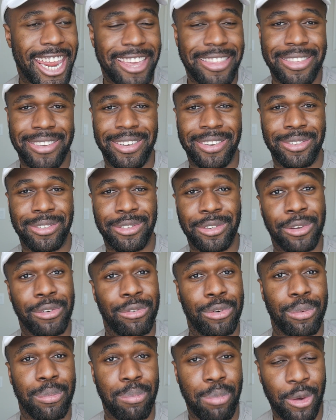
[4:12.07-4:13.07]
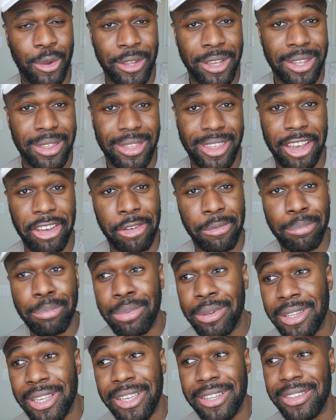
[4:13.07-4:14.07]
atheist silver bullet that
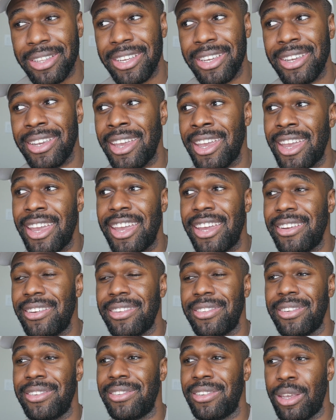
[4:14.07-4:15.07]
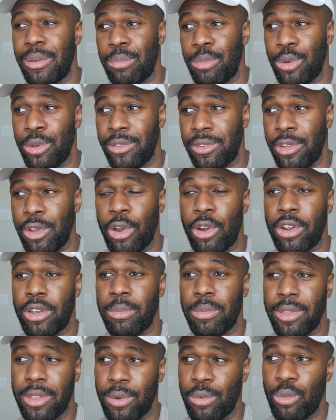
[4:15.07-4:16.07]
completely disassembles the
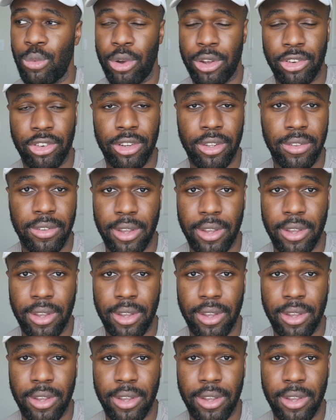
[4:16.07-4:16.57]
argument that one should